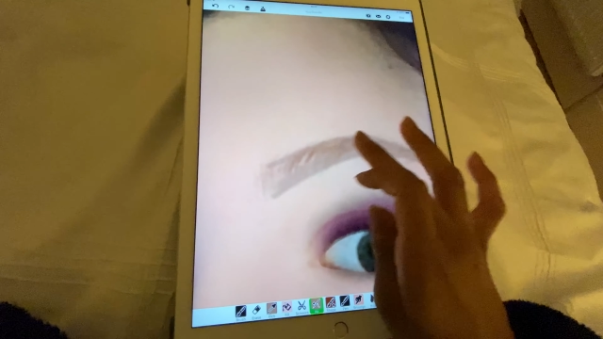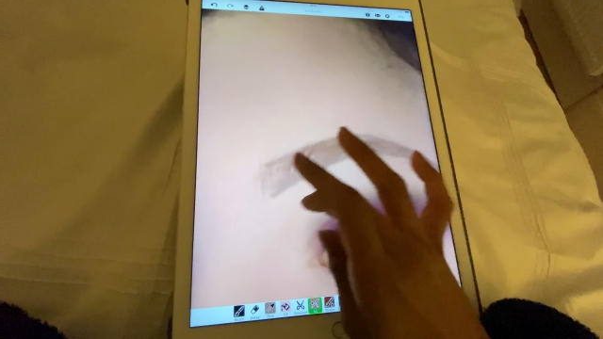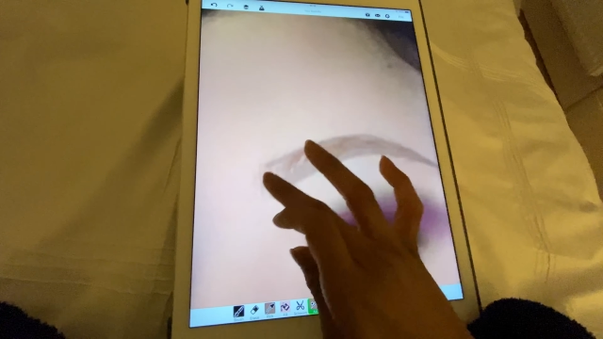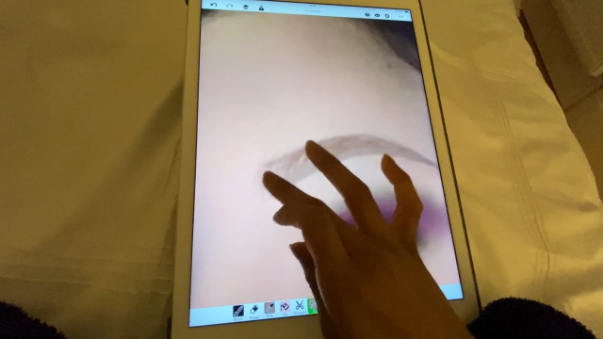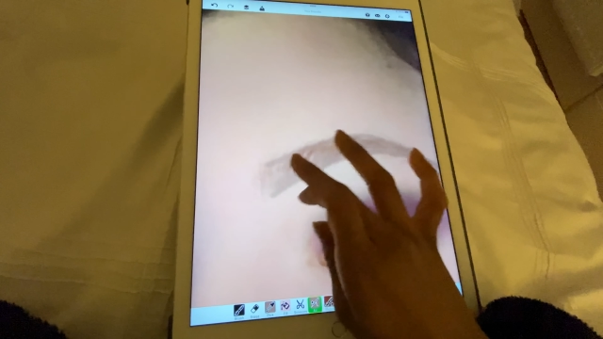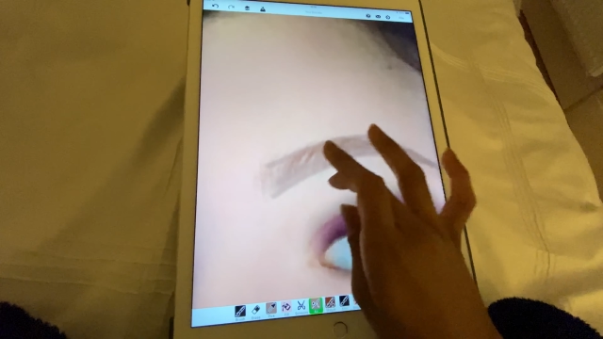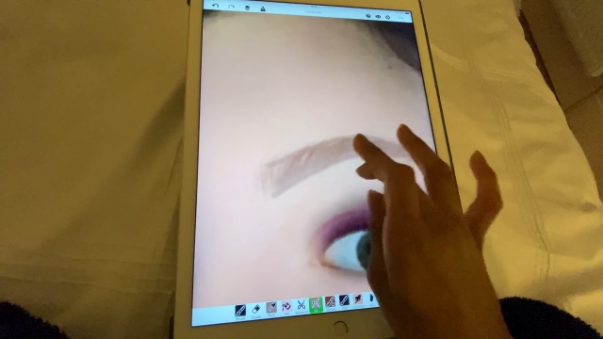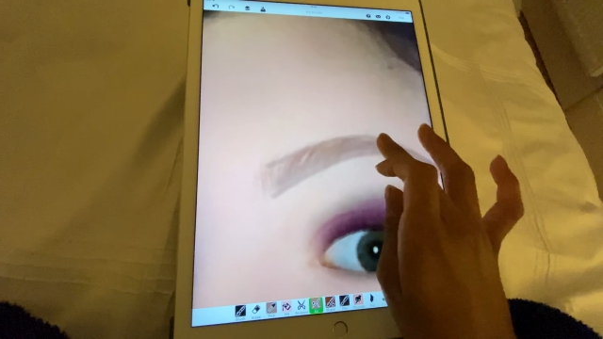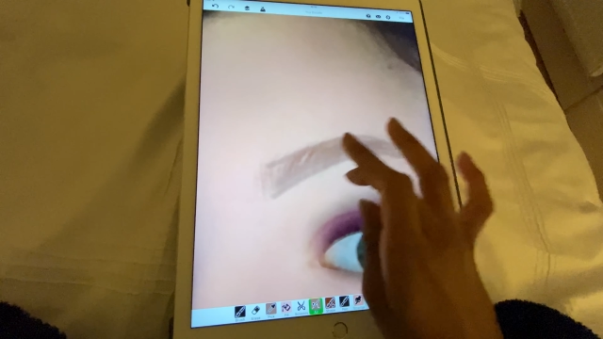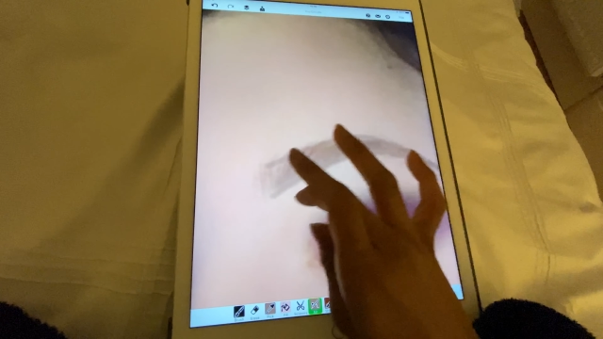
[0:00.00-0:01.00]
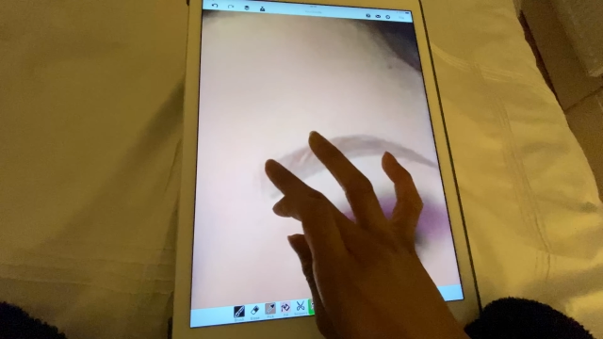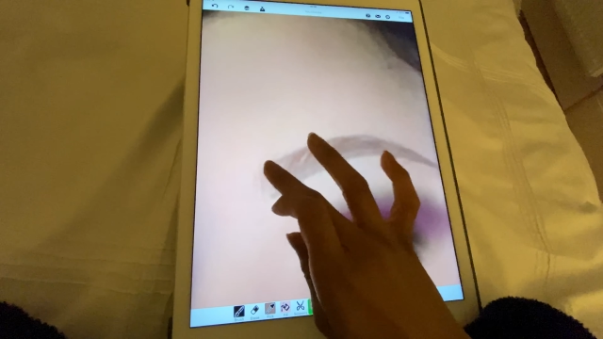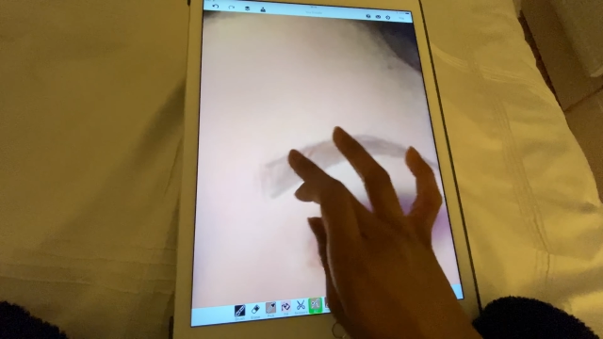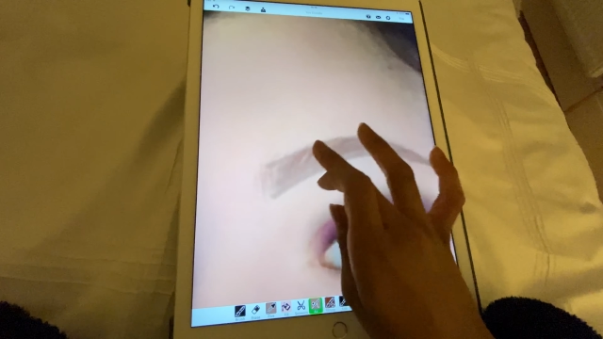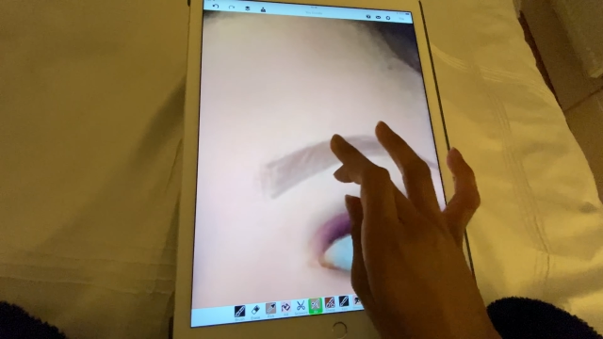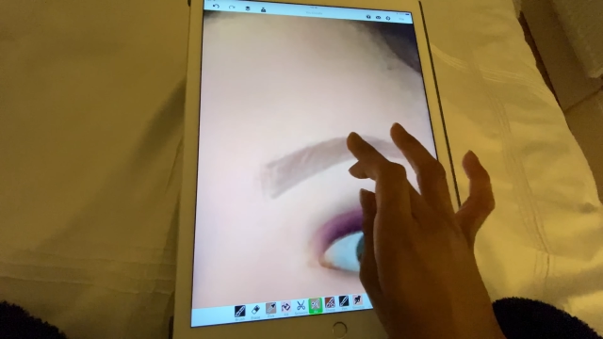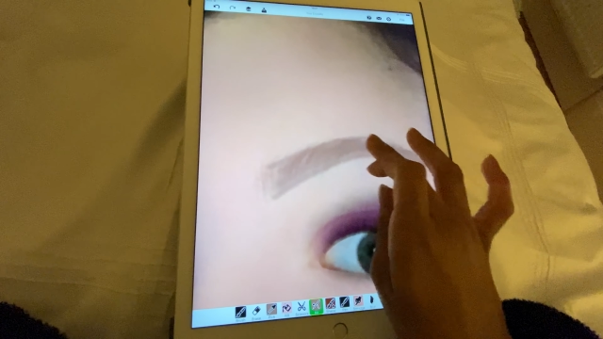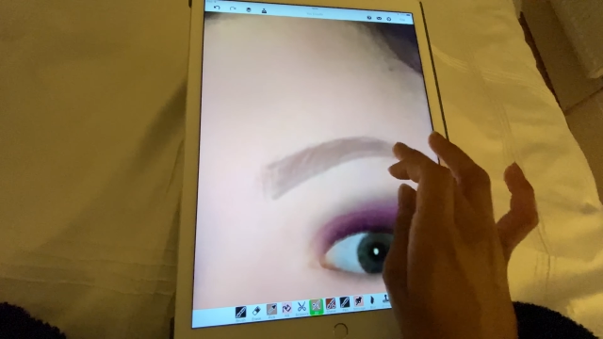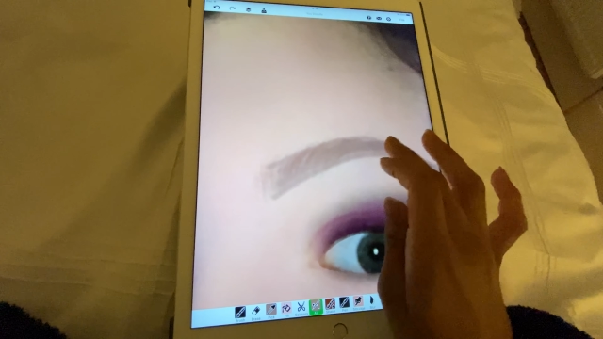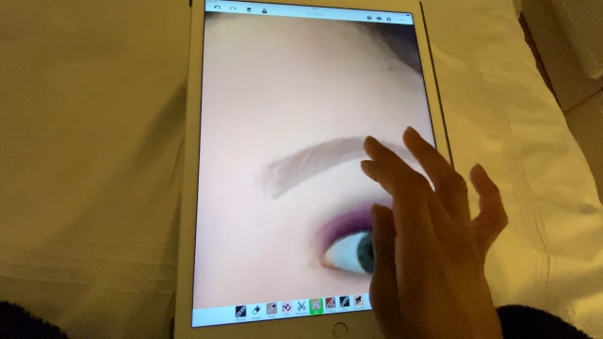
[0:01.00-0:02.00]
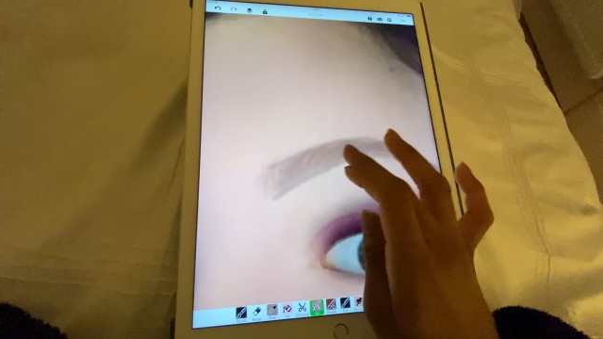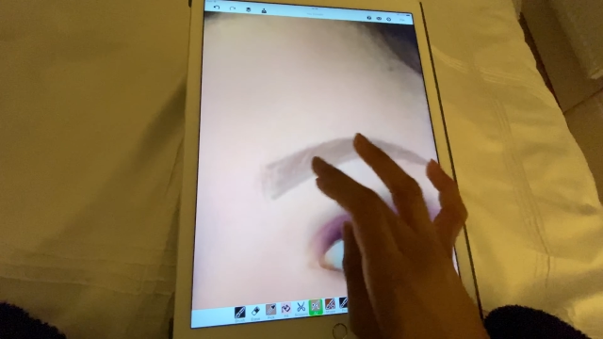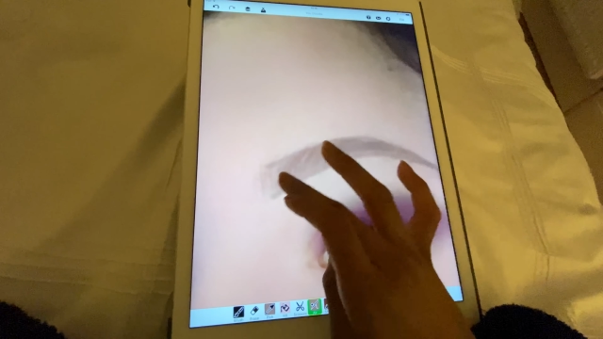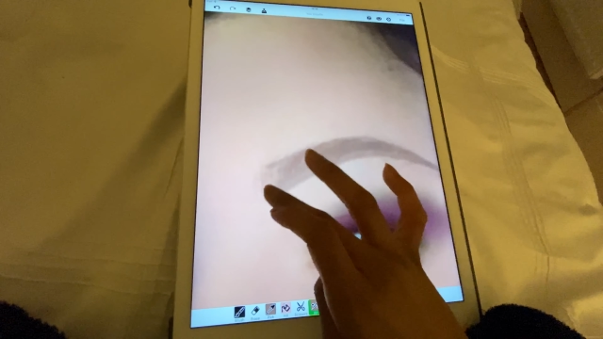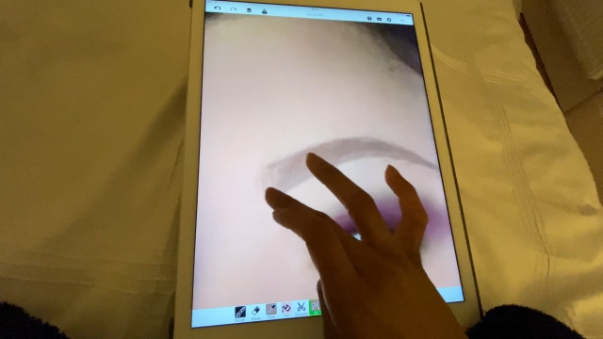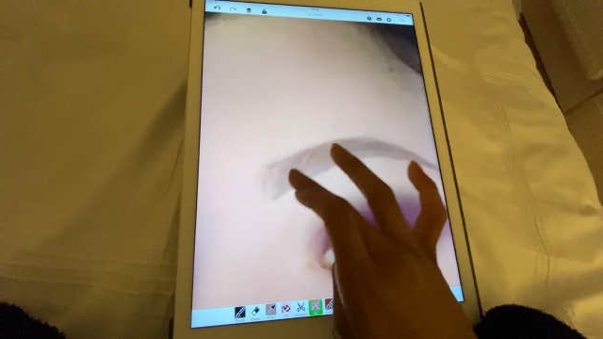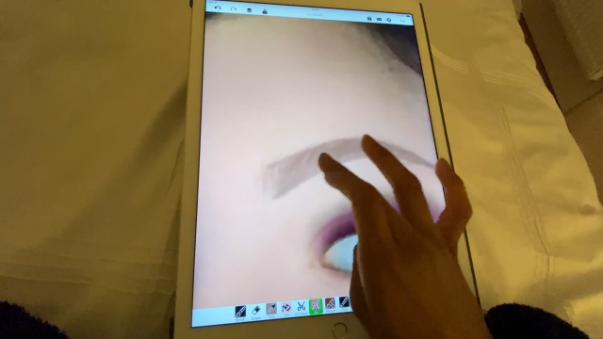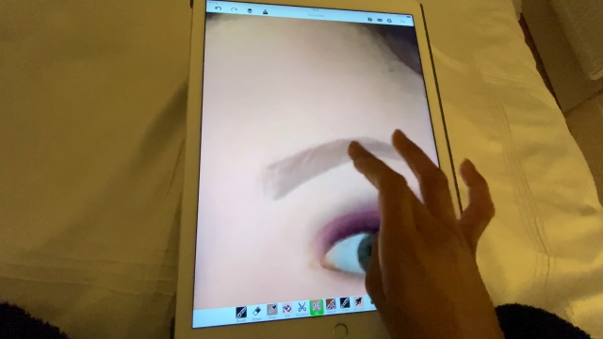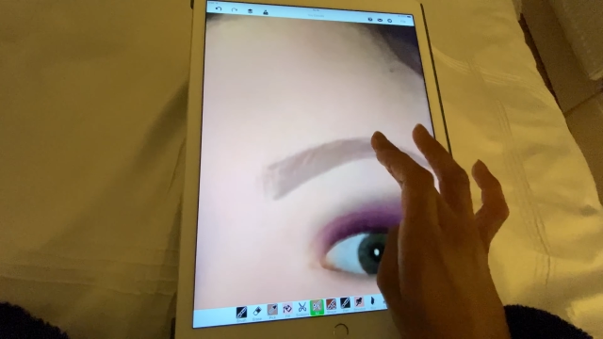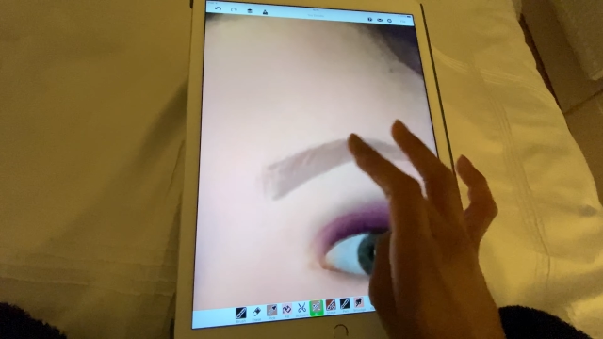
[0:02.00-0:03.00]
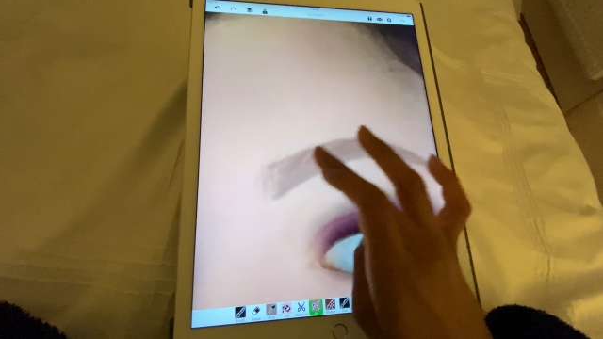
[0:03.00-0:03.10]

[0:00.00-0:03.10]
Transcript: (no speaker visible)